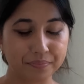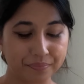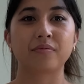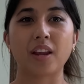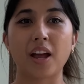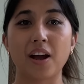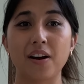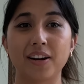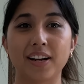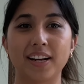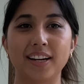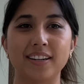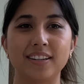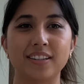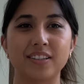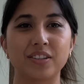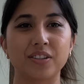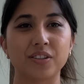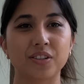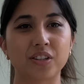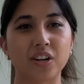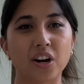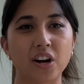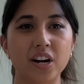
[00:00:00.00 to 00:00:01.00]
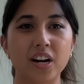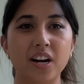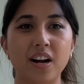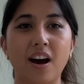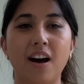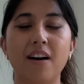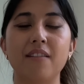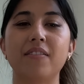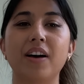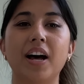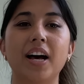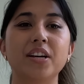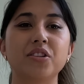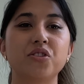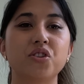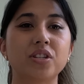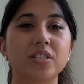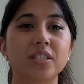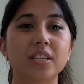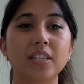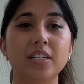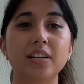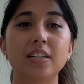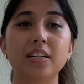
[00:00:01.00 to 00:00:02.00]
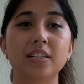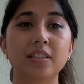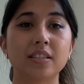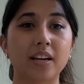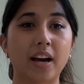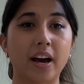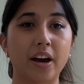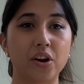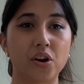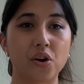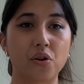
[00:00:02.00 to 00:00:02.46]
Okay, so starting off, I just did an entire